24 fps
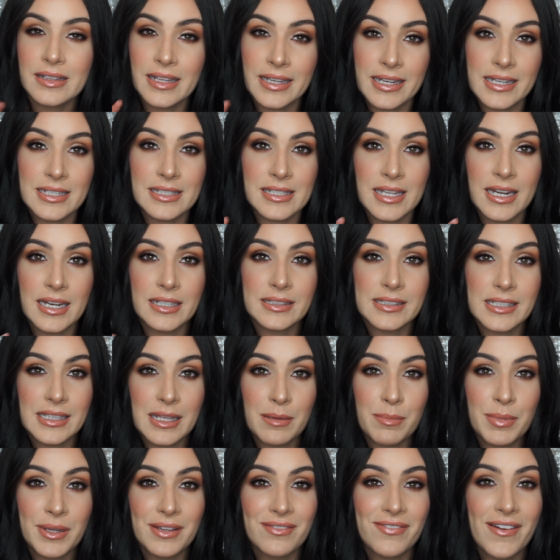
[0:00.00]
like I said, I like
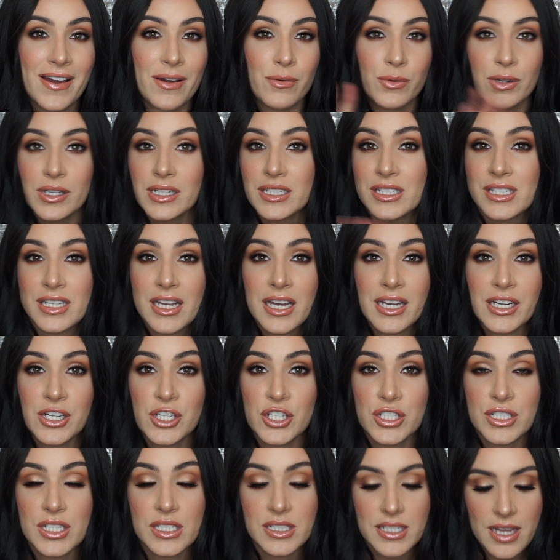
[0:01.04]
that big fat one because it kind of
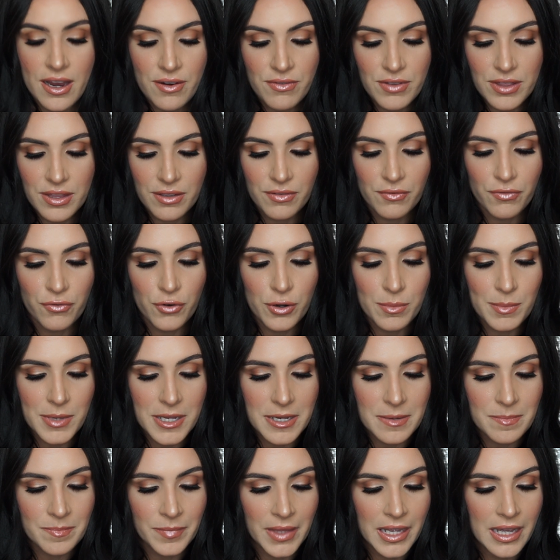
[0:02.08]
just does everything for
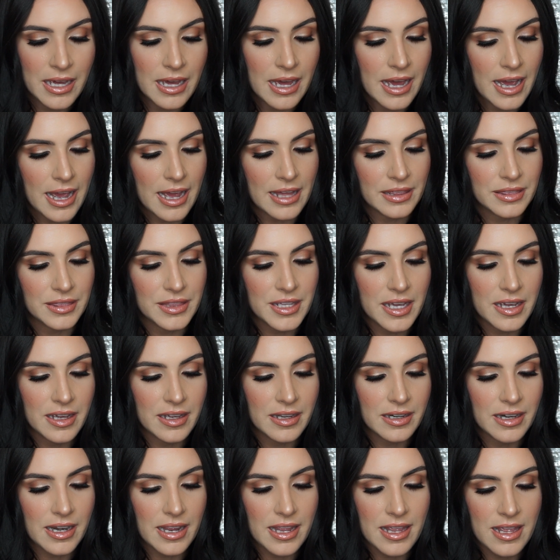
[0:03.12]
me. And
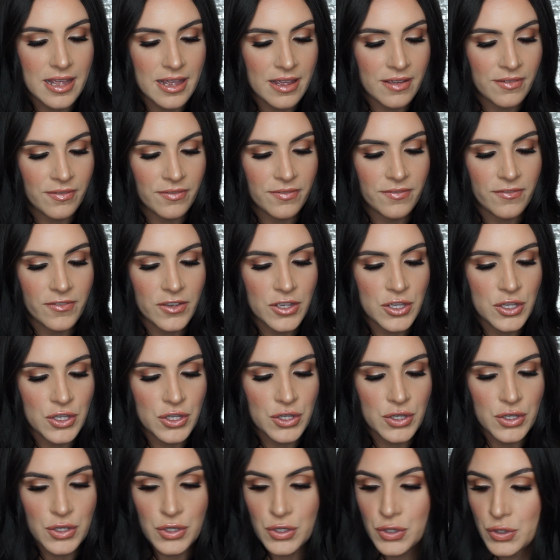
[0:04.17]
then if
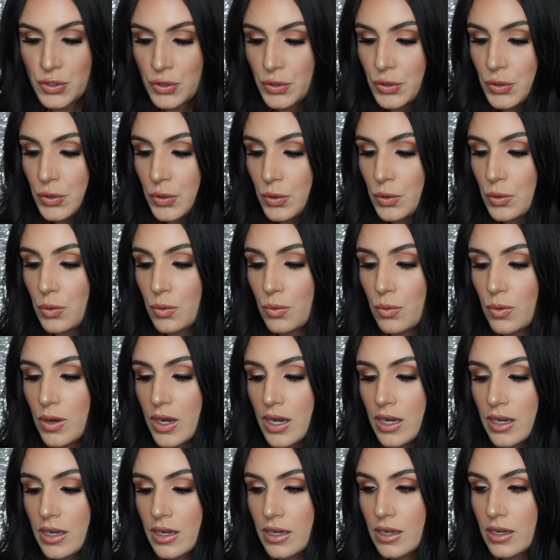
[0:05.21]
you
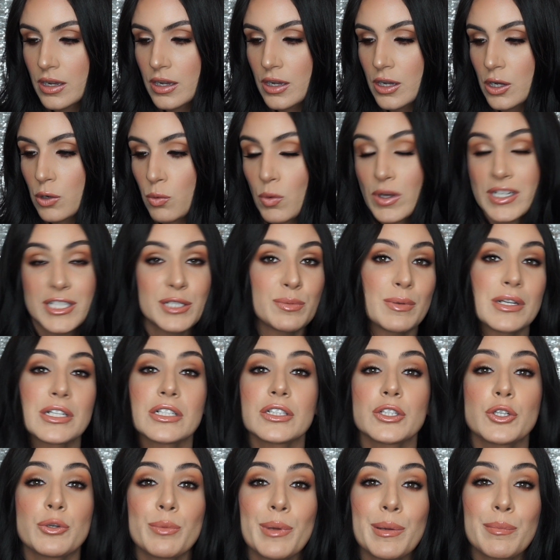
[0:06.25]
want to spend a
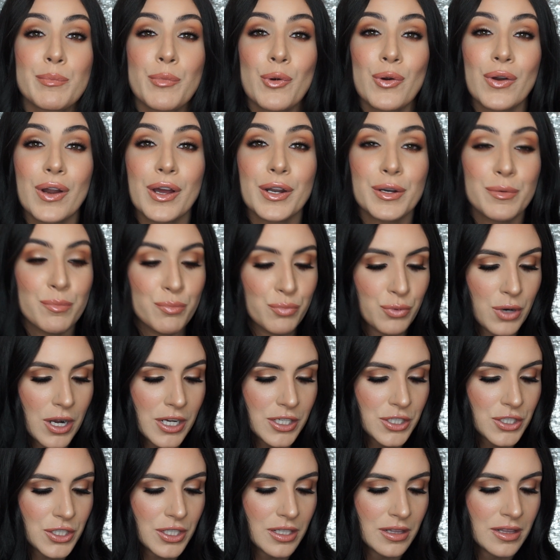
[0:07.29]
little bit more on a
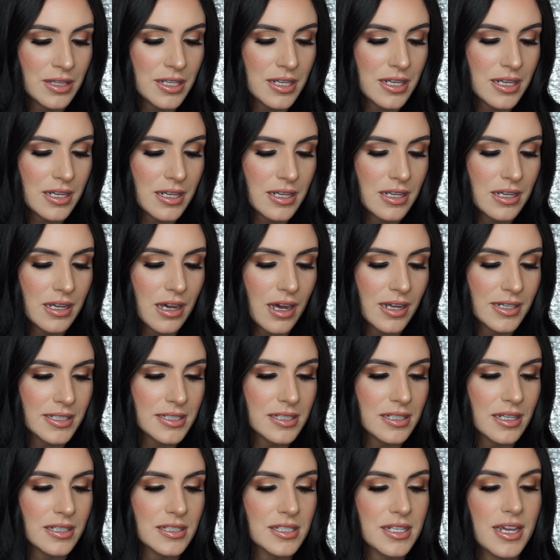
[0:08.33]
brush, the
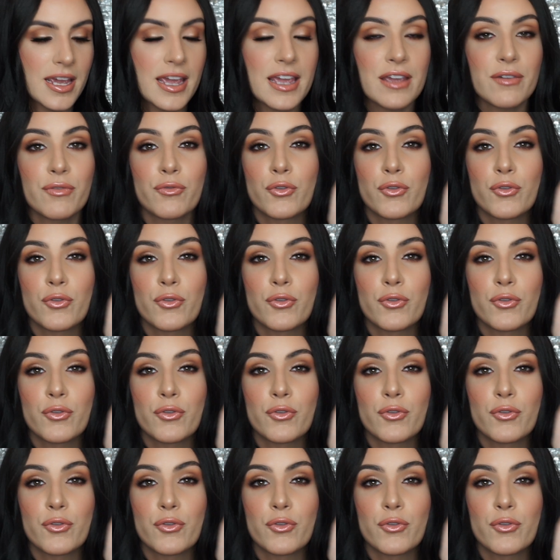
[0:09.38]
ANASTASIA